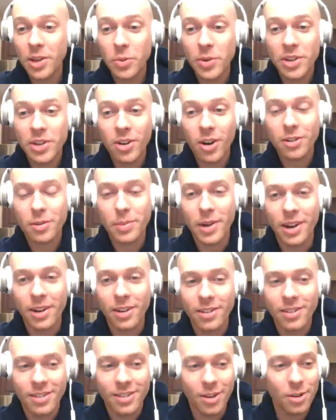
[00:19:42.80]
thing we talked
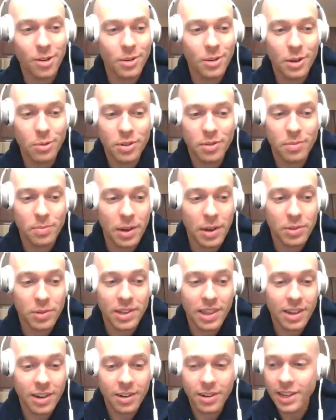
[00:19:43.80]
about. So it was
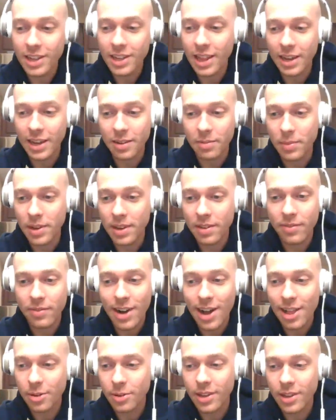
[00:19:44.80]
literally like me
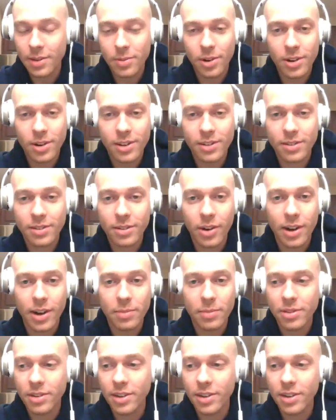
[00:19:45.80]
following them on Instagram,